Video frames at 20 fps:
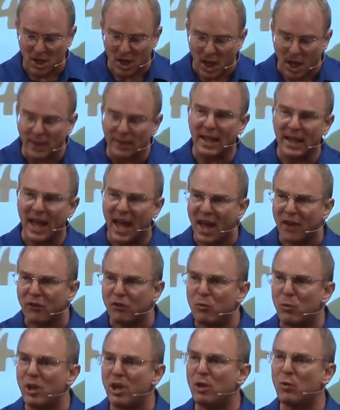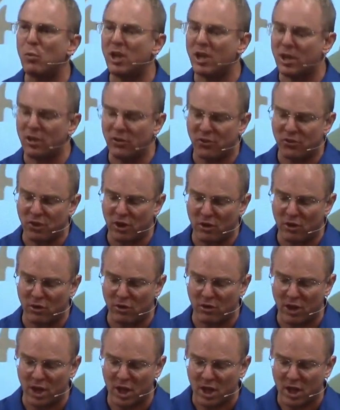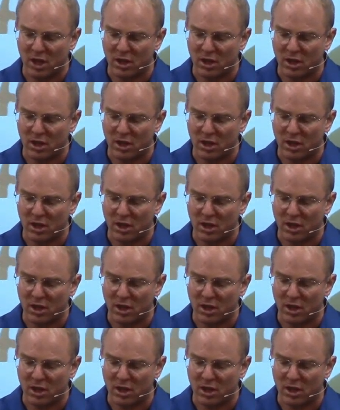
And last week, we considered